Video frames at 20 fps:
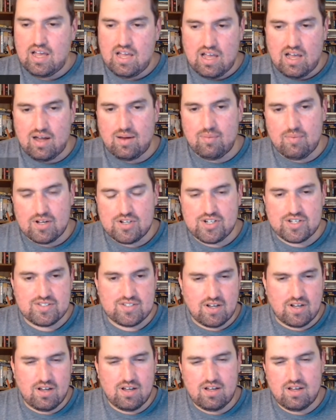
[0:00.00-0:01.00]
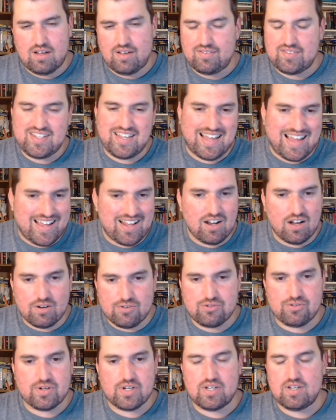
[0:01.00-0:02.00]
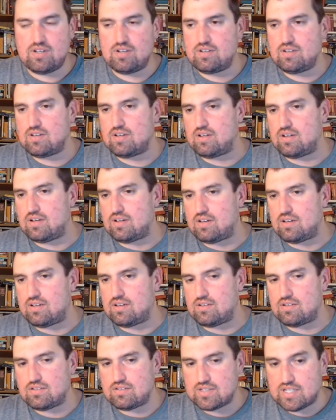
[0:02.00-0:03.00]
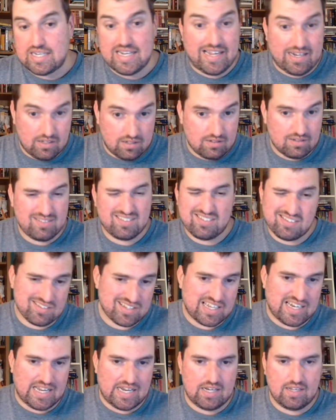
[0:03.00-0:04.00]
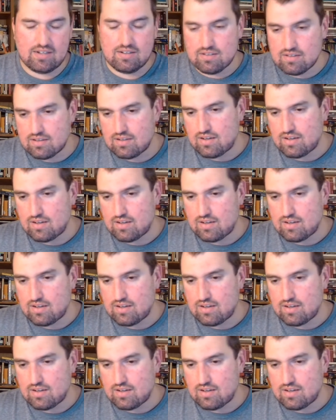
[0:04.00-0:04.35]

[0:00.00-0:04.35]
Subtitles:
how much I see 800 Canadian, so it's Canadian.